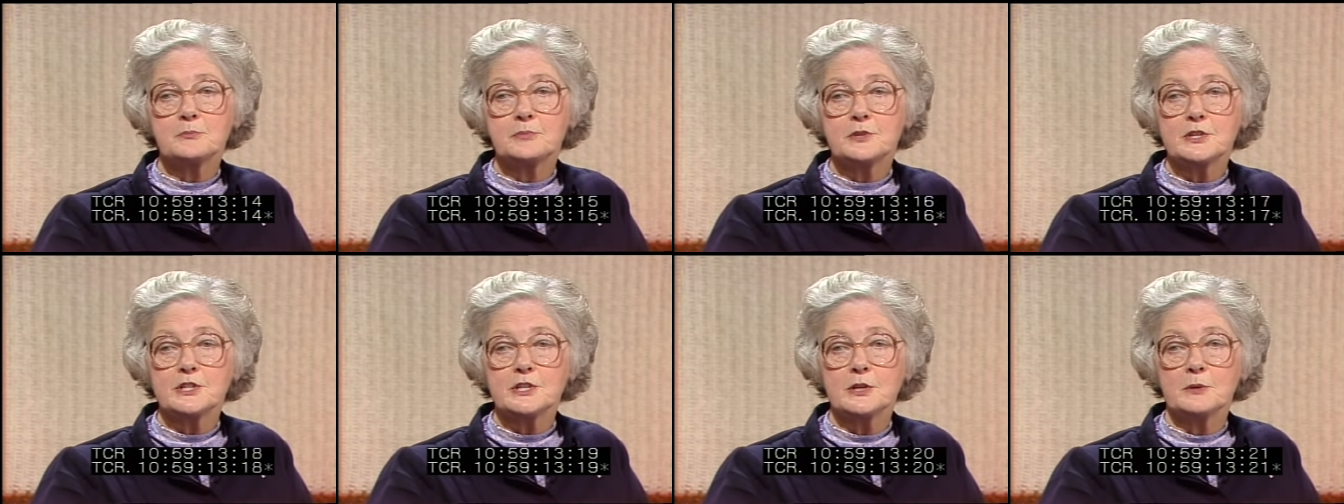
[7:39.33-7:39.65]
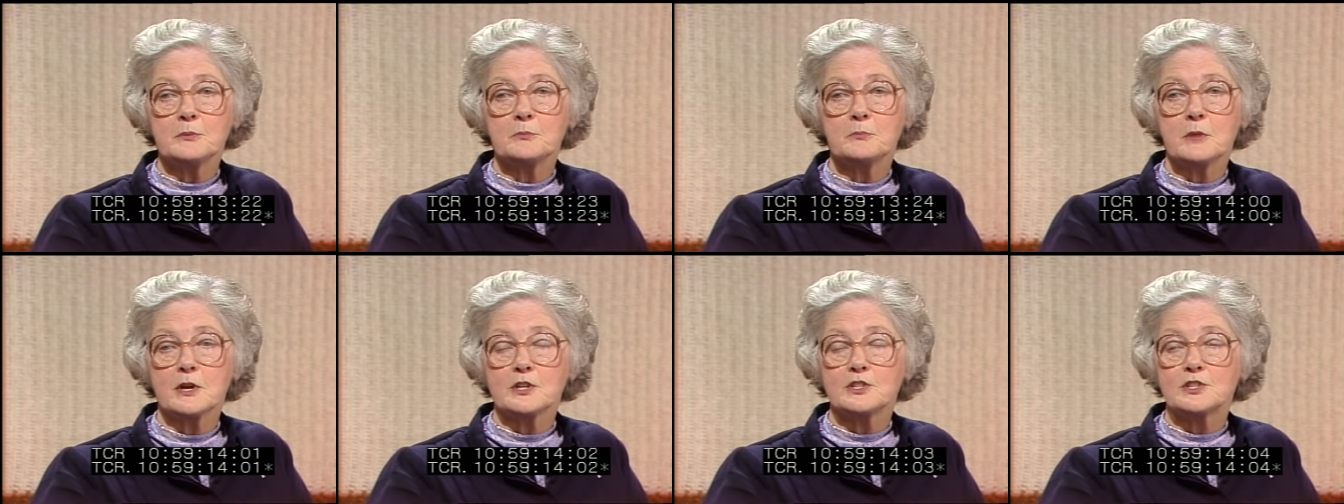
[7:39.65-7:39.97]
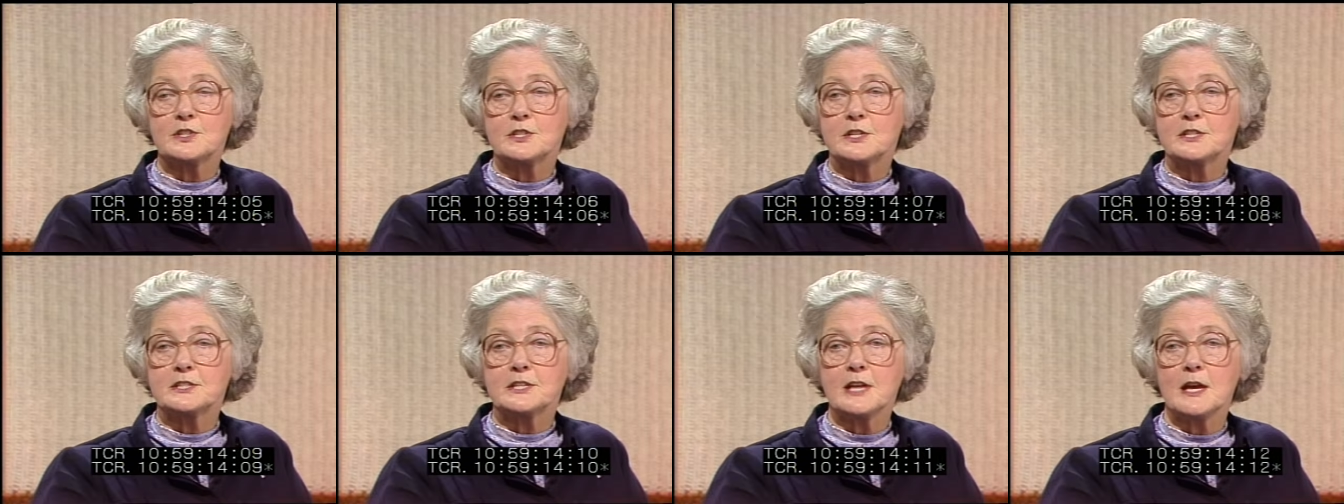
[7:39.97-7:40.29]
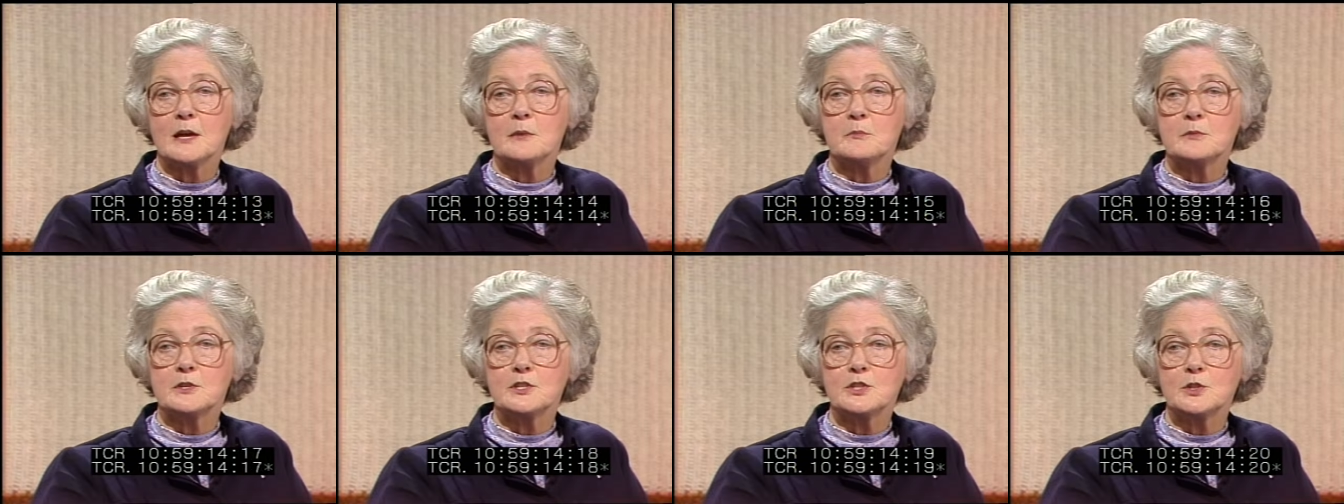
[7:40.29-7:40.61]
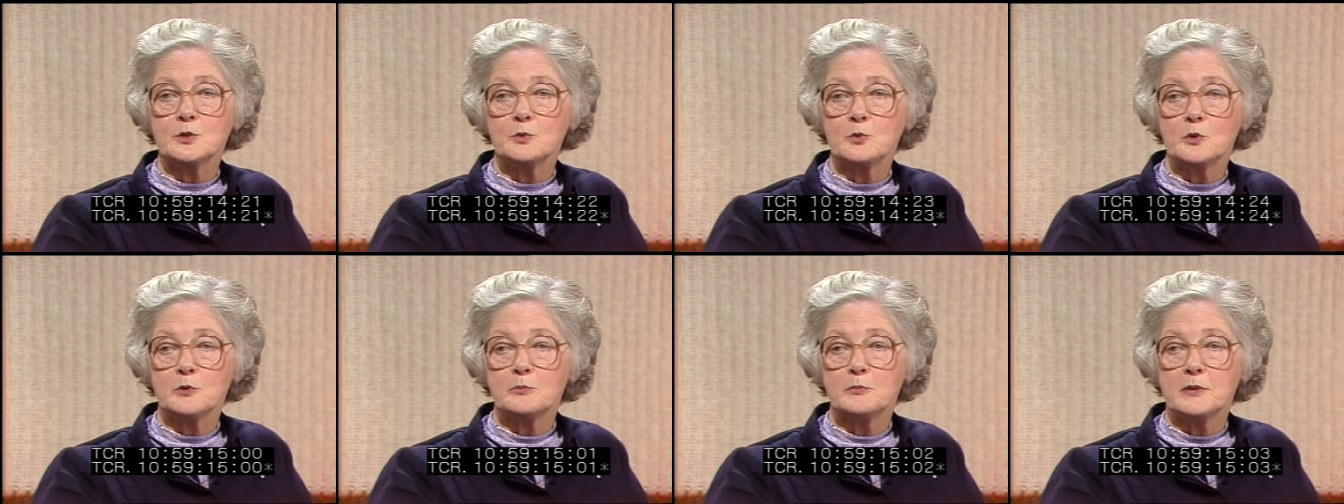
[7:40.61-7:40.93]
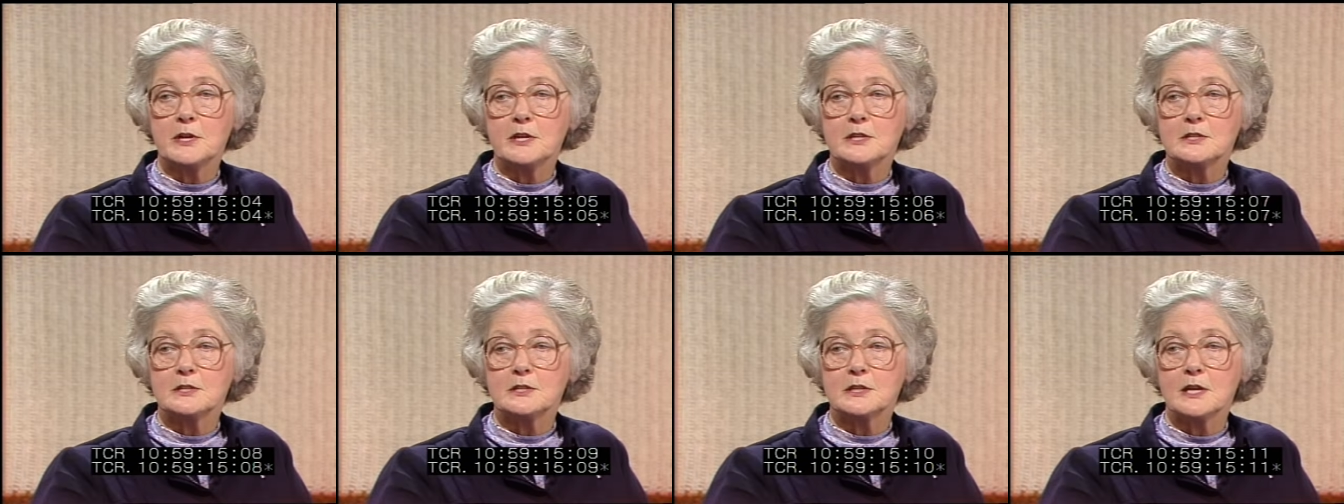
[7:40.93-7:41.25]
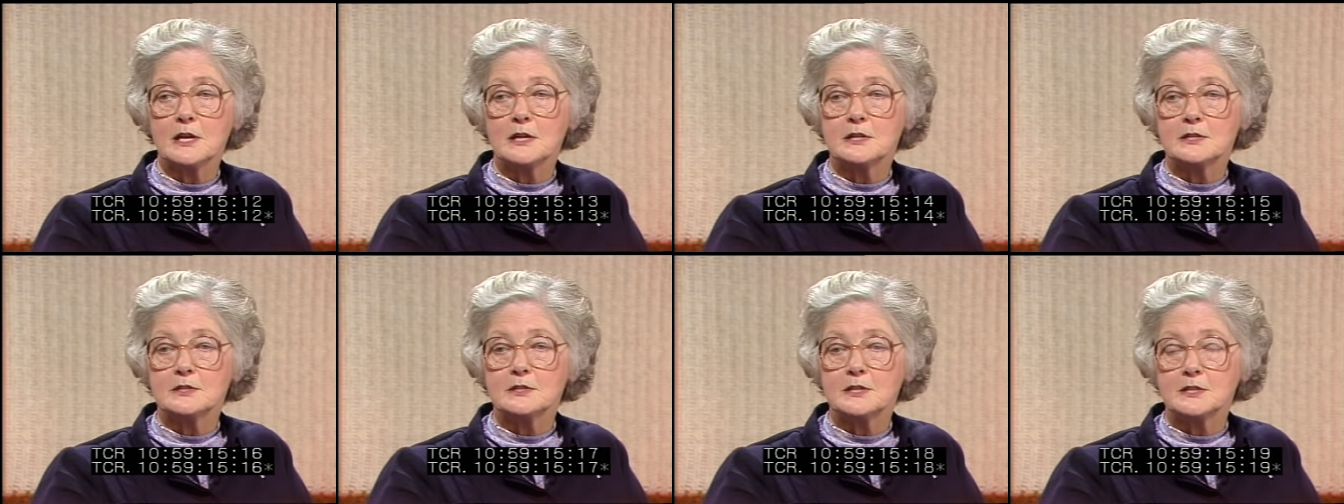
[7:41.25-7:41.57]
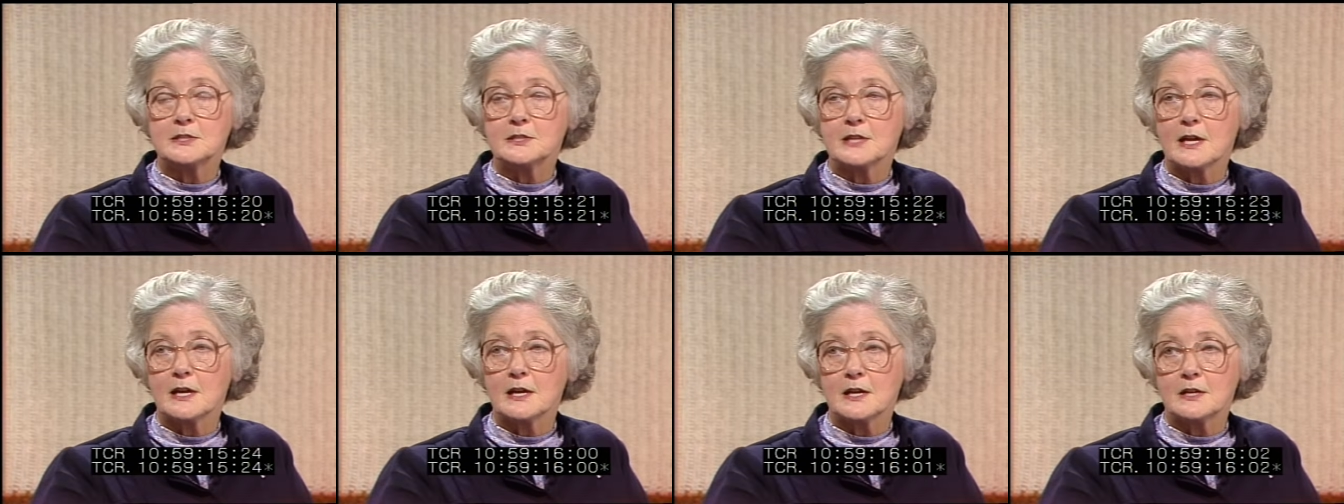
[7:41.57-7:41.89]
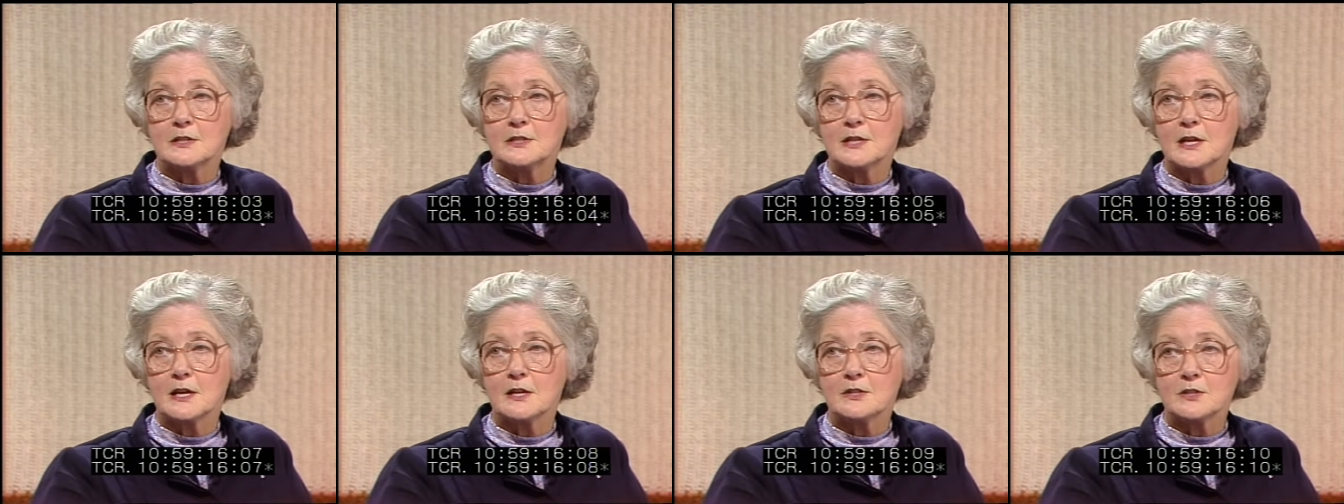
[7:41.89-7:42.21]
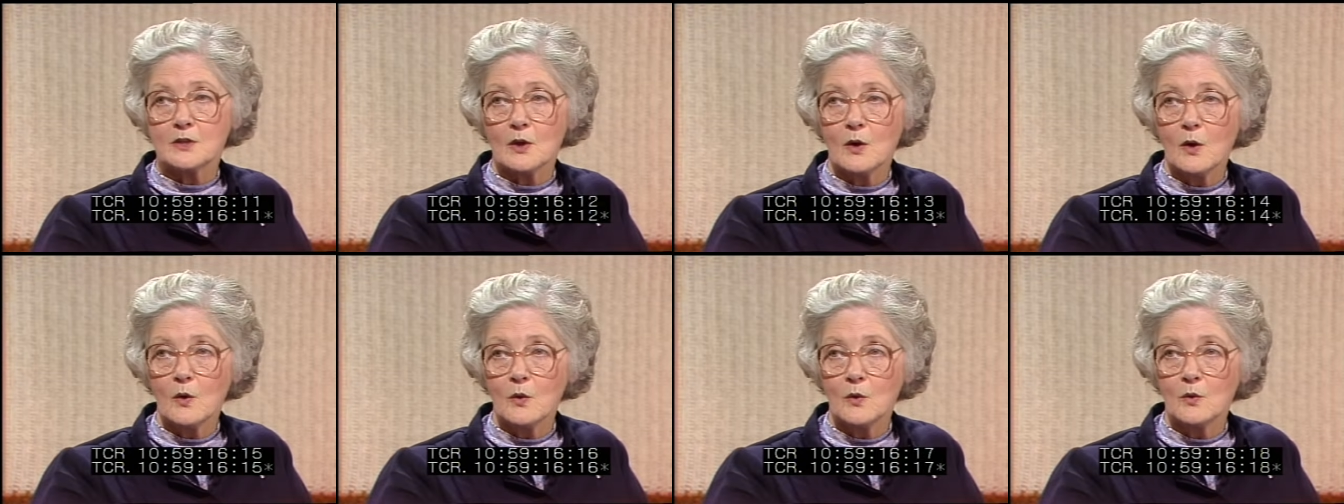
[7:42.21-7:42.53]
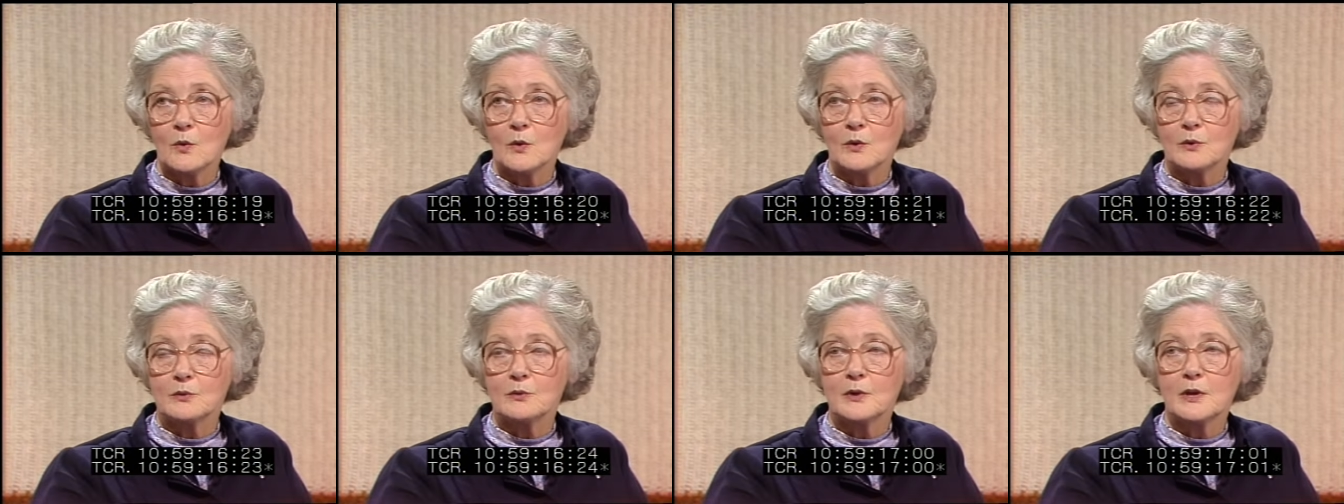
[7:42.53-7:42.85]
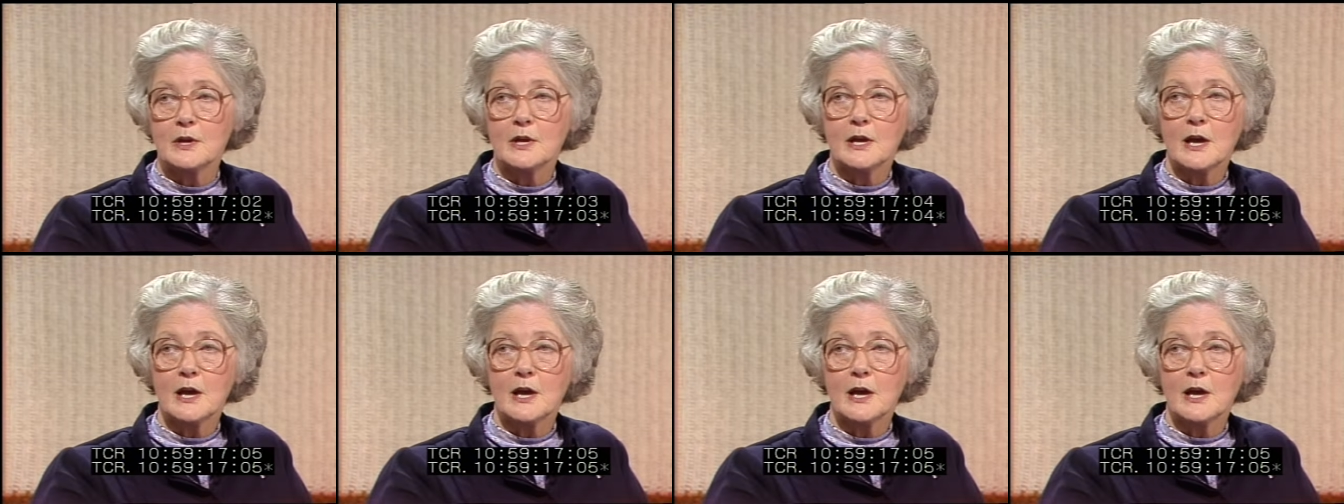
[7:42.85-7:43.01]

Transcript: pretty much the same as you would meet in society as a whole.